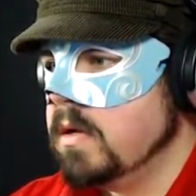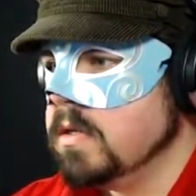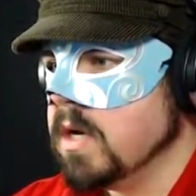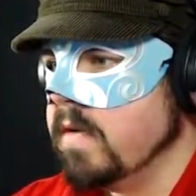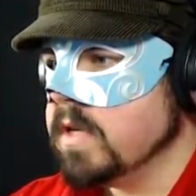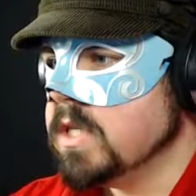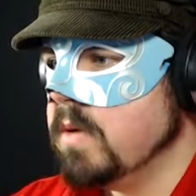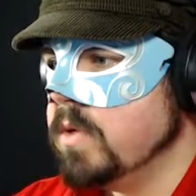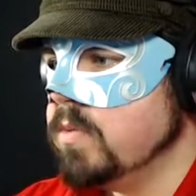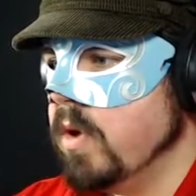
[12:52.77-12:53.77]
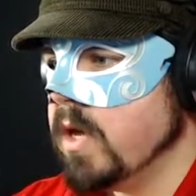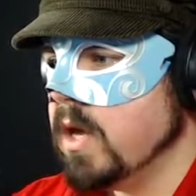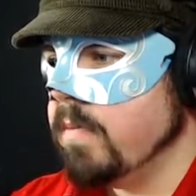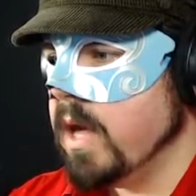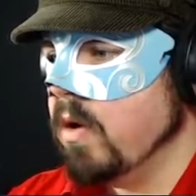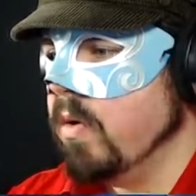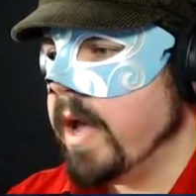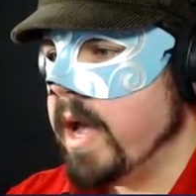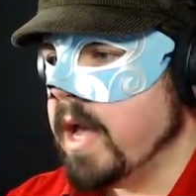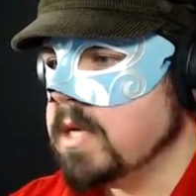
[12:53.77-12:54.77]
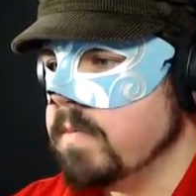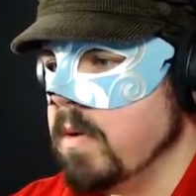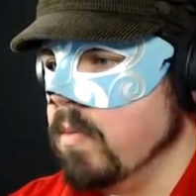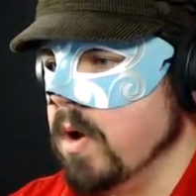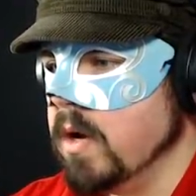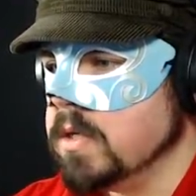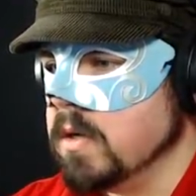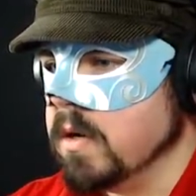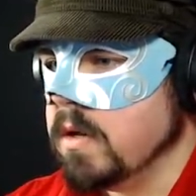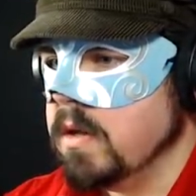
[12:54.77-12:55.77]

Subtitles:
So either someone's working up here or it has been worked on.